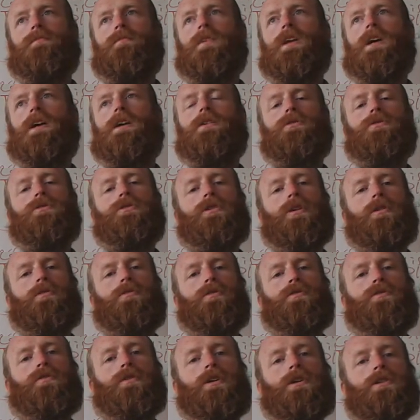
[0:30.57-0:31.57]
It also
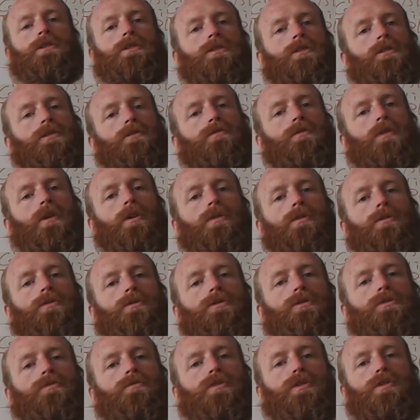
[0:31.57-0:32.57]
refers to the
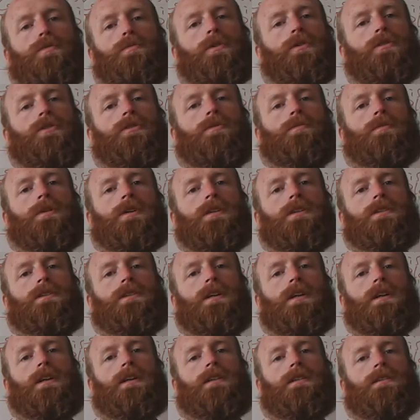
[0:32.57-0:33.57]
roles and
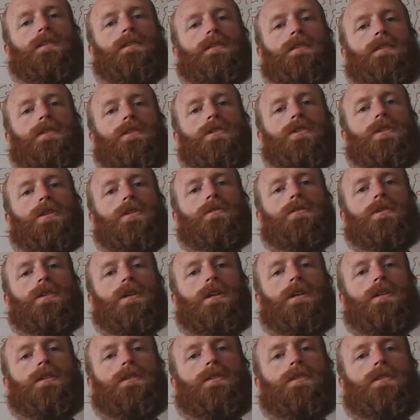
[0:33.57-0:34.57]
responsibilities and
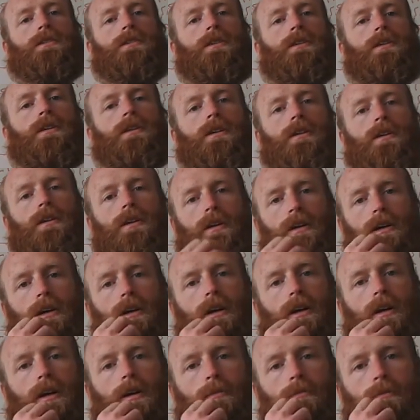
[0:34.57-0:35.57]
duties,
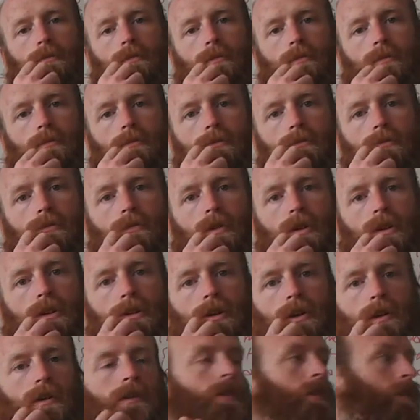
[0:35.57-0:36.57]

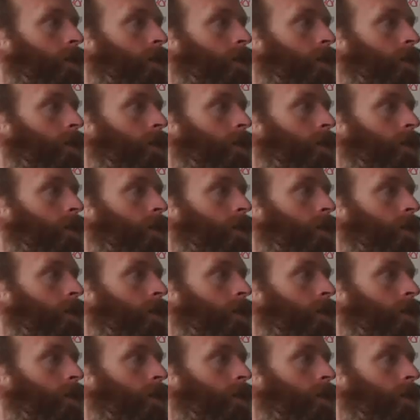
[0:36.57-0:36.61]
whether